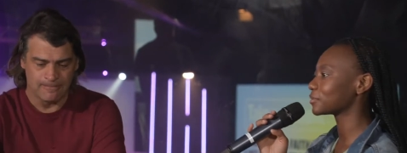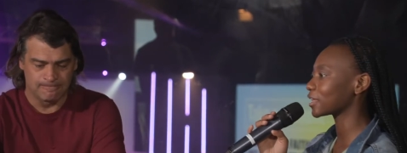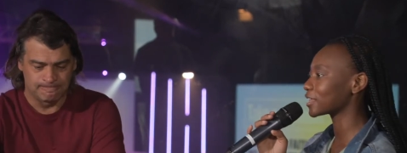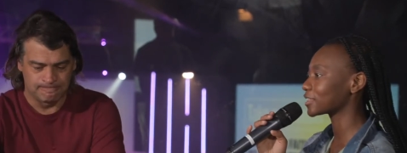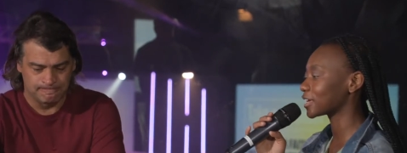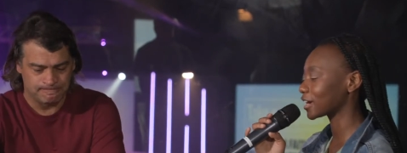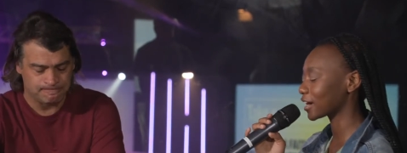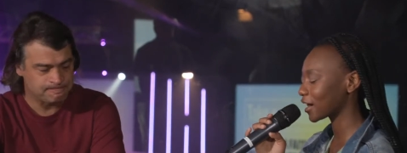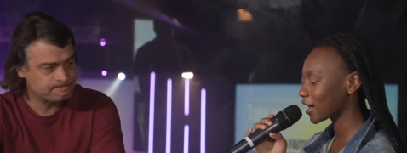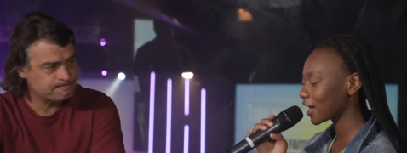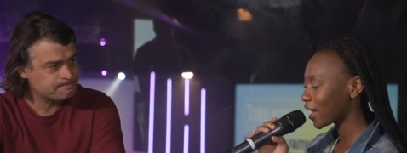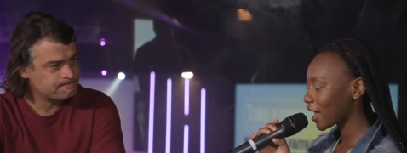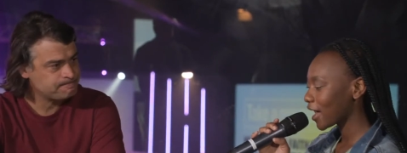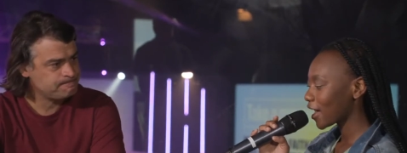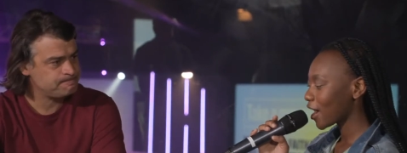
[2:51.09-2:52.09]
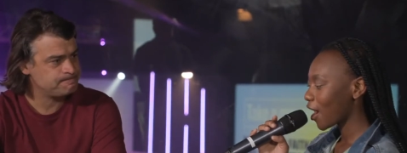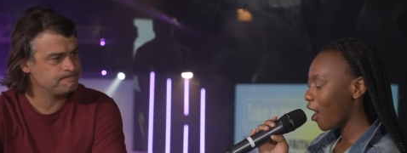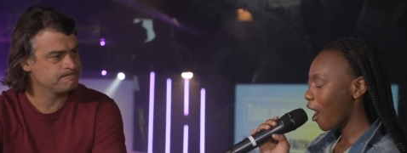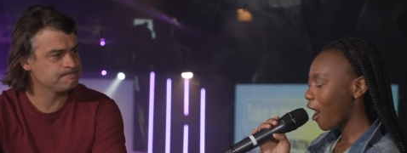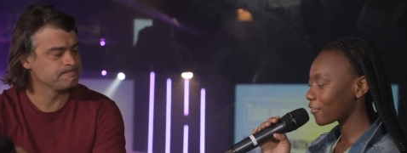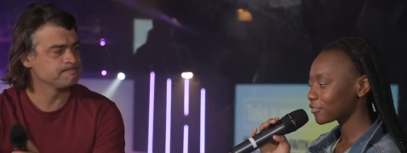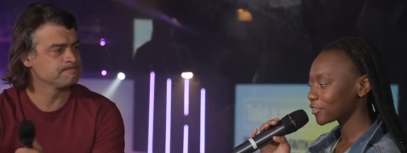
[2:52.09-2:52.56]
Speaker 1: I think
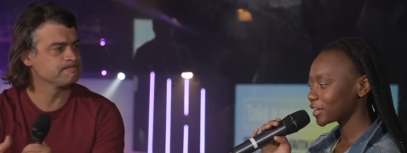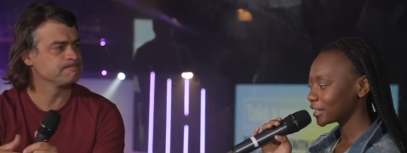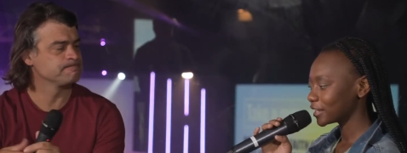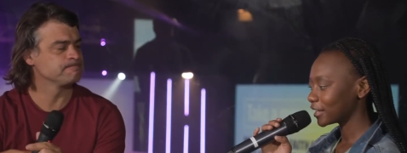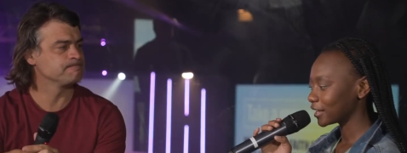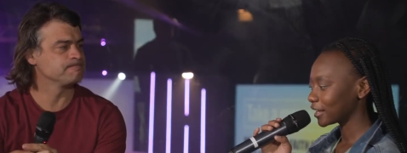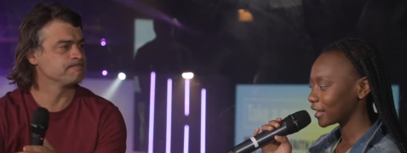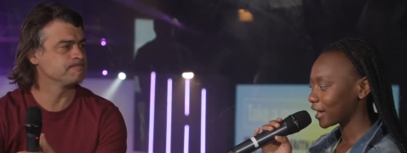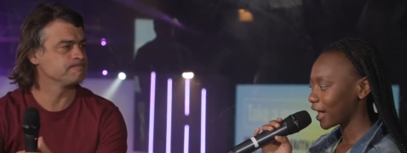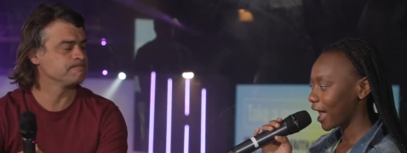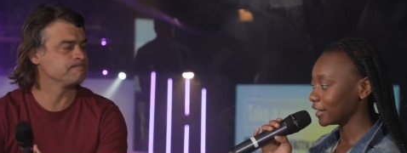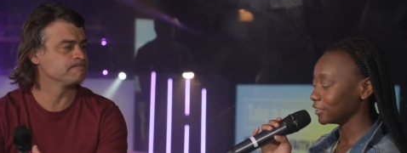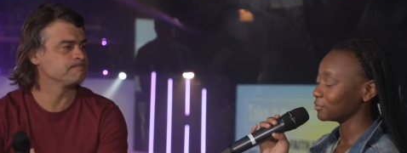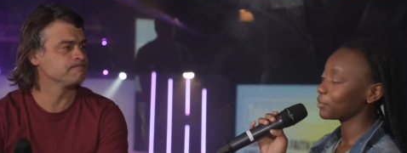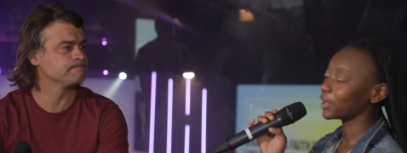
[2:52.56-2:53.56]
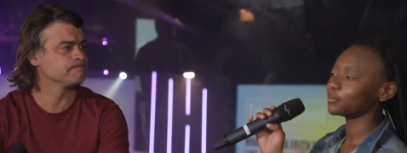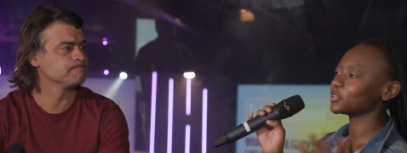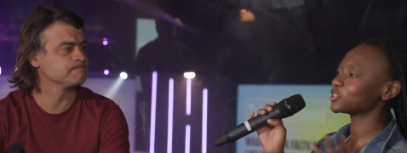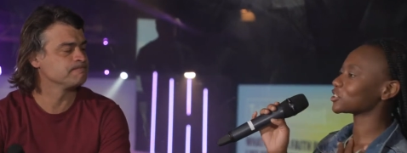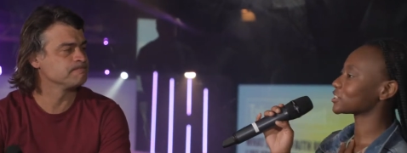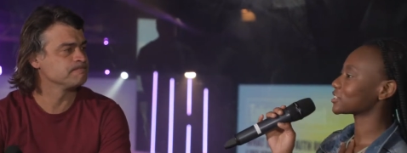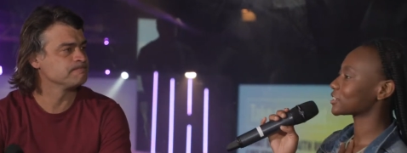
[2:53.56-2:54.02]
often, and maybe
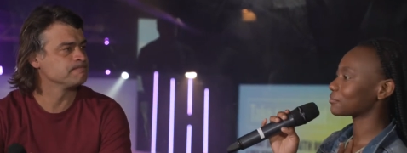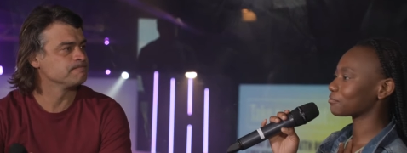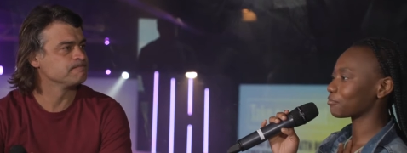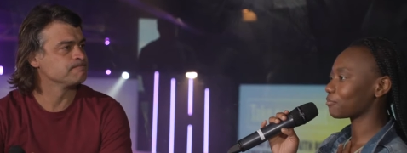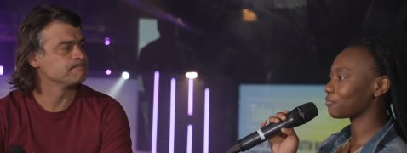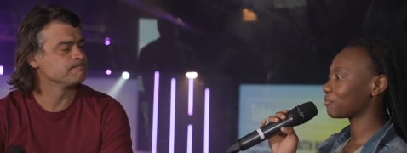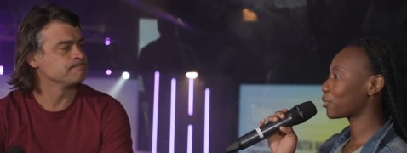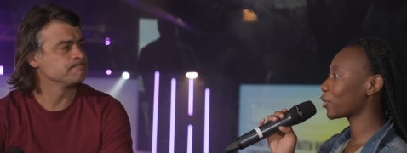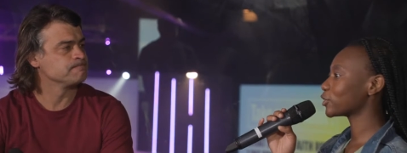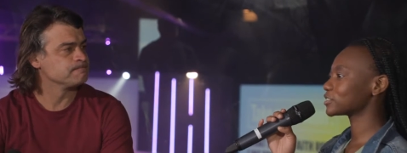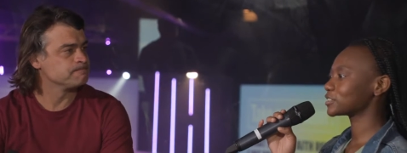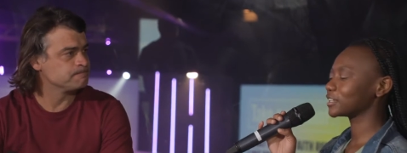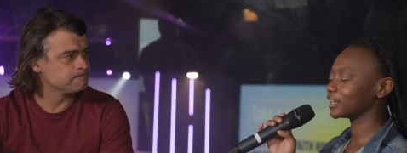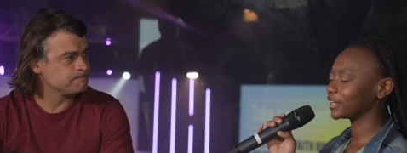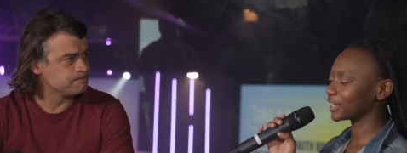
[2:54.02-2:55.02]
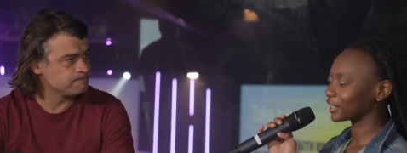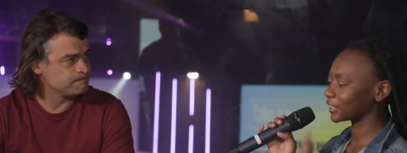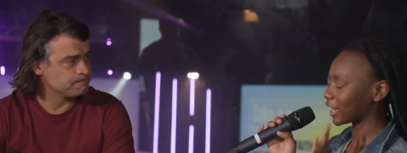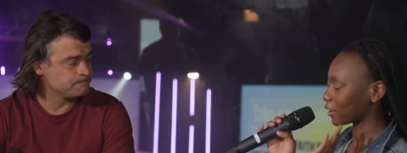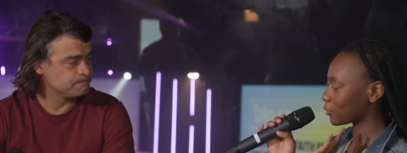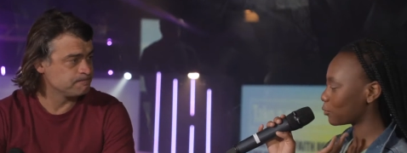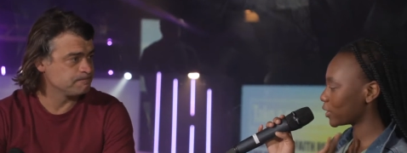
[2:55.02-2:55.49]
just personally,
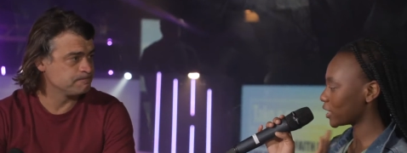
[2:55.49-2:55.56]
like